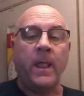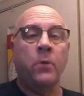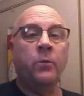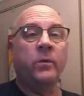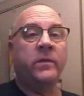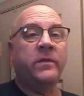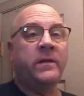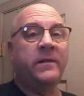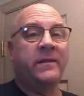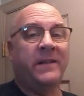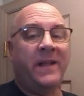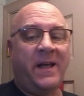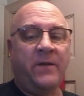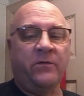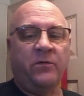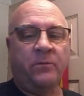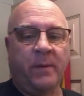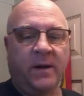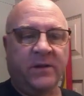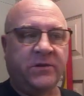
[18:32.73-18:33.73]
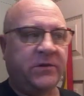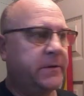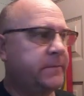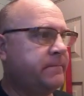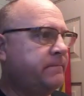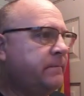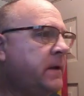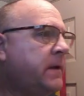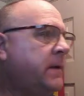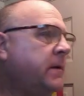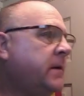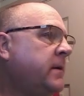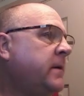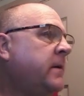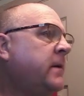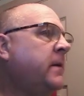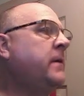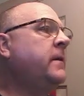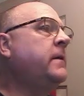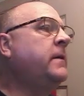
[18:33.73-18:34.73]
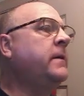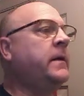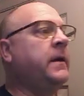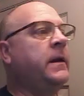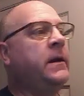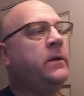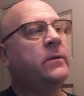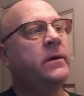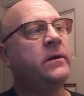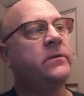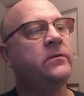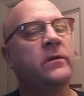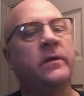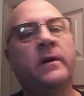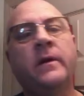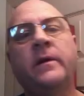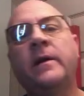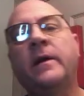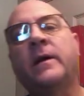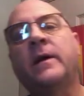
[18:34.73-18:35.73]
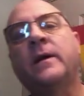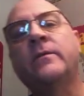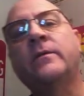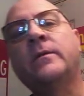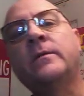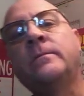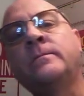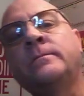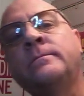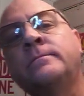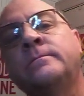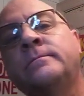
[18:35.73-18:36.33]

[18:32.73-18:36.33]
within Dave's budget. Anyway, so there you have it.